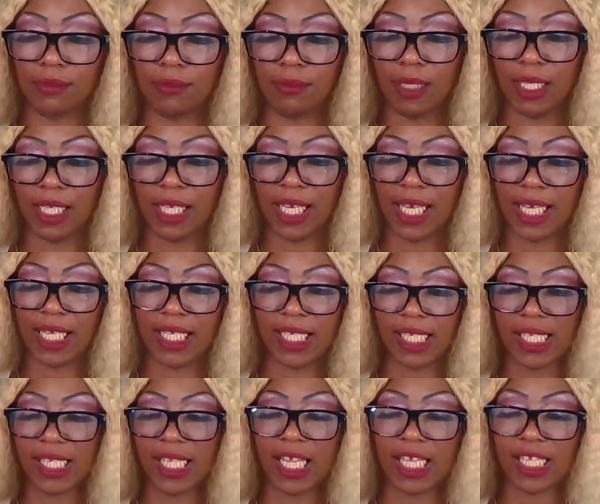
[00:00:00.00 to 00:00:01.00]
But yeah,
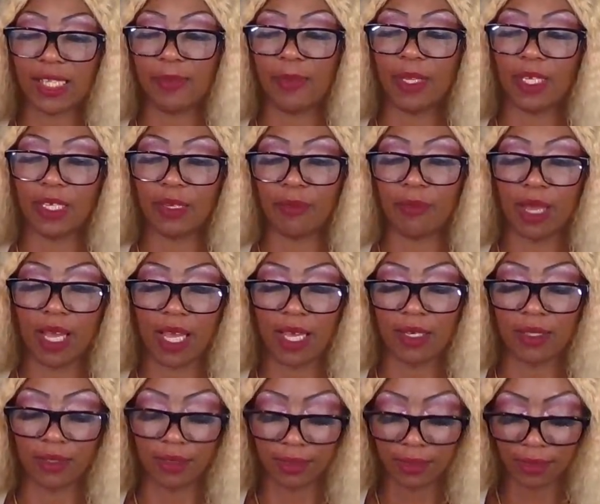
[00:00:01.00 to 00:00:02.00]
this is that spin the
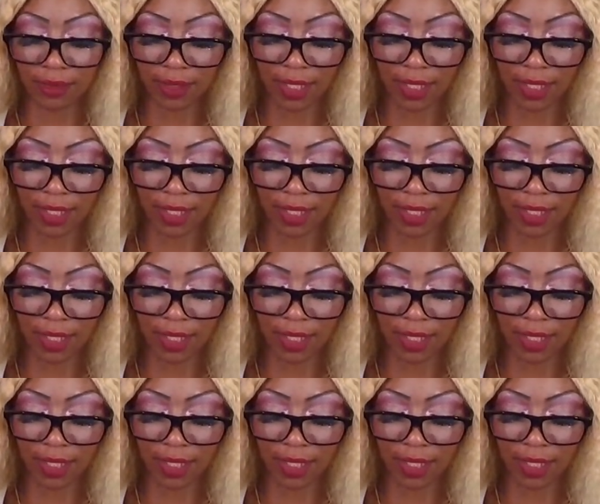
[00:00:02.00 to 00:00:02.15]
bottle.